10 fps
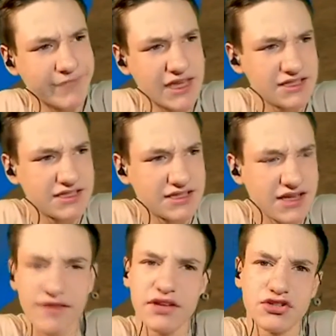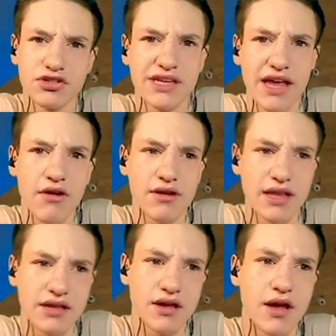It's kind of interesting how I
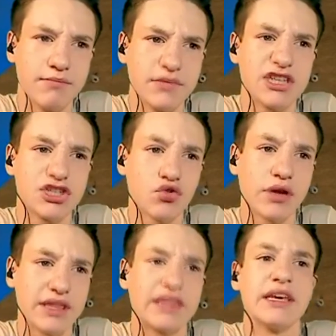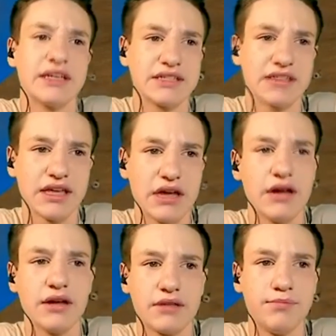like um, destroying things, like
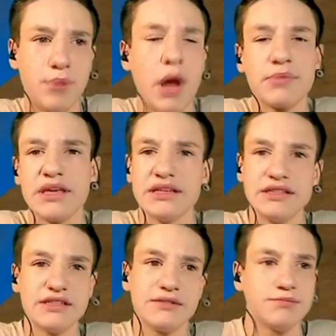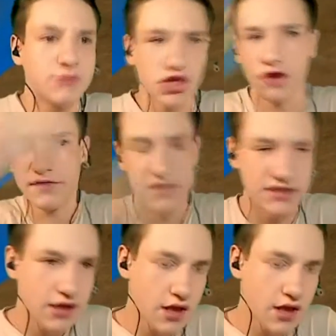uh, Pumpkin's surface.